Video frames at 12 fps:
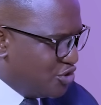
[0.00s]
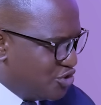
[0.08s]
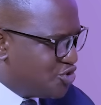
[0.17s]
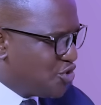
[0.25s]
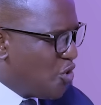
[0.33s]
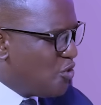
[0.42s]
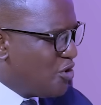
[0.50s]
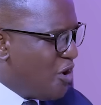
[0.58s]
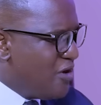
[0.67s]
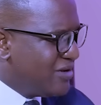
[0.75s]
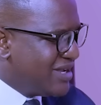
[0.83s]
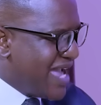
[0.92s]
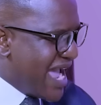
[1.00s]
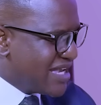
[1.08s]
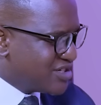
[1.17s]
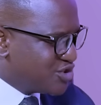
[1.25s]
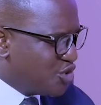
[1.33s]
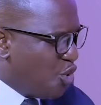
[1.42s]
So long
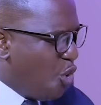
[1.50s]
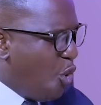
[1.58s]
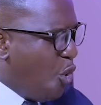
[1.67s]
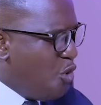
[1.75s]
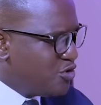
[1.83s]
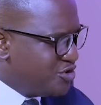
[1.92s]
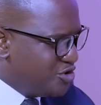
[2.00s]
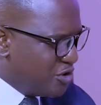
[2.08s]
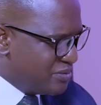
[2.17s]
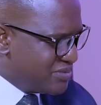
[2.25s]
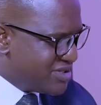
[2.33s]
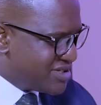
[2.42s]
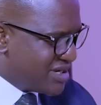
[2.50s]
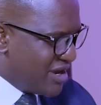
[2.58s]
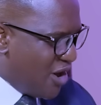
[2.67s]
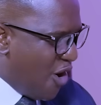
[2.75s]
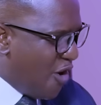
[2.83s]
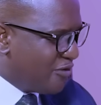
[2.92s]
as the whoredoms
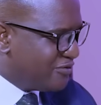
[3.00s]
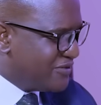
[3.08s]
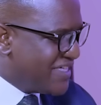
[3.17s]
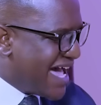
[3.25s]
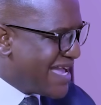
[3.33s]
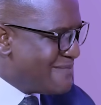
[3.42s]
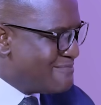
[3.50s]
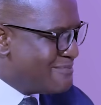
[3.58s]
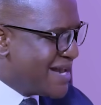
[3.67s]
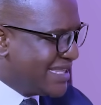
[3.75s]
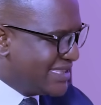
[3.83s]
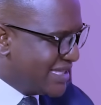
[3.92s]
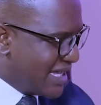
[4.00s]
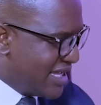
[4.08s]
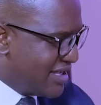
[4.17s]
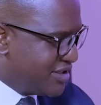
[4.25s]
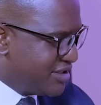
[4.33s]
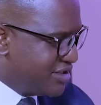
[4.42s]
of thy mother,
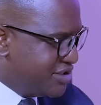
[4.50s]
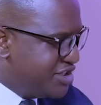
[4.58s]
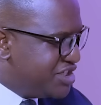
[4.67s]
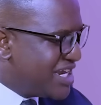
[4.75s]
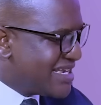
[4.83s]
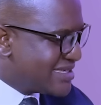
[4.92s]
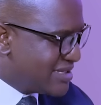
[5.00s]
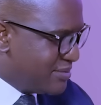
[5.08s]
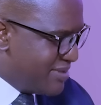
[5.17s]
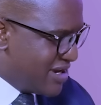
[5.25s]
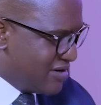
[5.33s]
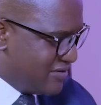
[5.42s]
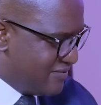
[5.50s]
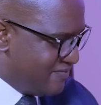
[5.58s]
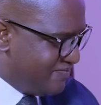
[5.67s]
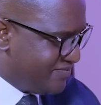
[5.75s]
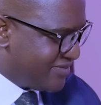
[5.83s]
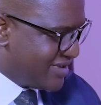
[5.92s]
Jezebel,
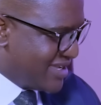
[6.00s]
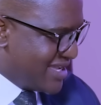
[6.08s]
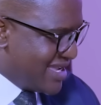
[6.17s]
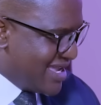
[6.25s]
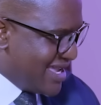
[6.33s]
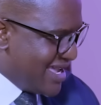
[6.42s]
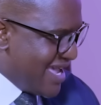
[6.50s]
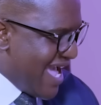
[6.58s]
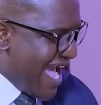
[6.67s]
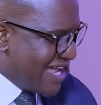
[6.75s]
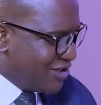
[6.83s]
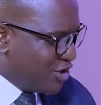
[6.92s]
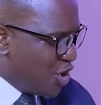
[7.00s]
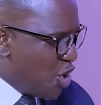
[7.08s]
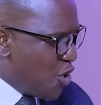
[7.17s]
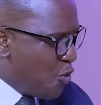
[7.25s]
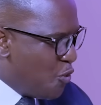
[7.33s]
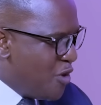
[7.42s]
and
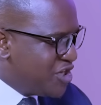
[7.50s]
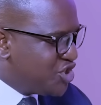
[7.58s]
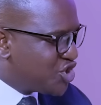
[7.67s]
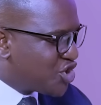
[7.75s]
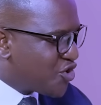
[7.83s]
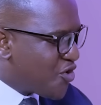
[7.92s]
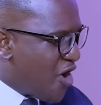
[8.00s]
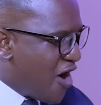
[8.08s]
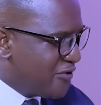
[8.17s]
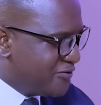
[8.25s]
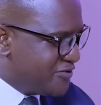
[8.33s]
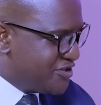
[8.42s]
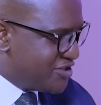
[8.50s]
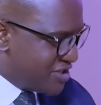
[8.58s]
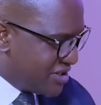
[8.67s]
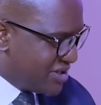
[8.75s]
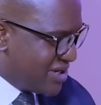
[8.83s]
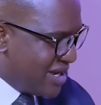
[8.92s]
her witchcrafts
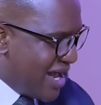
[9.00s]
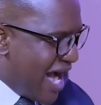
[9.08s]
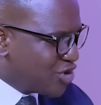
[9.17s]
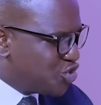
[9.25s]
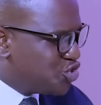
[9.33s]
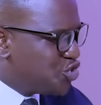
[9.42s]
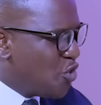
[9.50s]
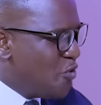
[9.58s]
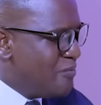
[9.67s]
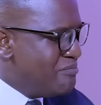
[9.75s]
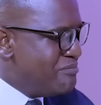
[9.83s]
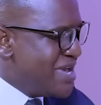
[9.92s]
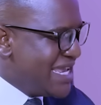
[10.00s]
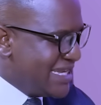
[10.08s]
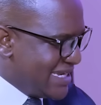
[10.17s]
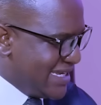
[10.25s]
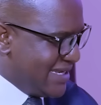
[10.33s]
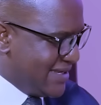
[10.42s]
are so
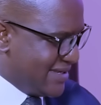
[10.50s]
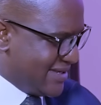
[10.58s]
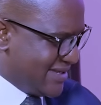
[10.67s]
many.